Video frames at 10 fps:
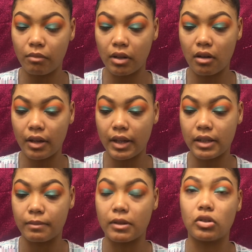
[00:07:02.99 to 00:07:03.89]
Yo, it
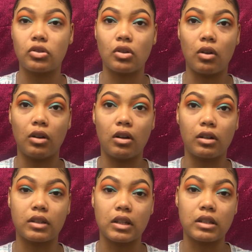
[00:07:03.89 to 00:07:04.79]
has been so
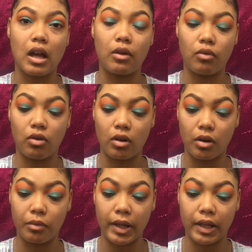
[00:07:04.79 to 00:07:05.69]
long since I wore
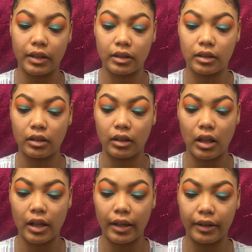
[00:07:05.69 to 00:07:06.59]
a wing,
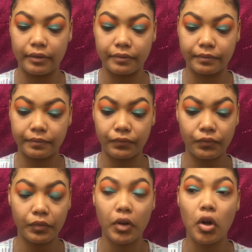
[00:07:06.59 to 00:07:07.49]
like,
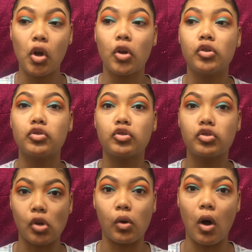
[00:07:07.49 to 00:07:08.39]

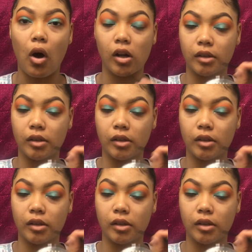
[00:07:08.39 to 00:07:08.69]
so long.